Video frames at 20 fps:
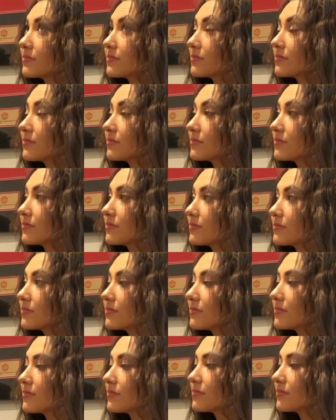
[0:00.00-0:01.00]

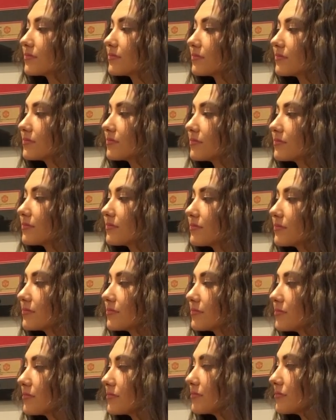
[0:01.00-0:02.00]

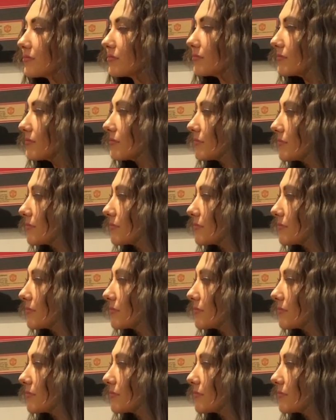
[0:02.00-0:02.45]
The person shown says nothing.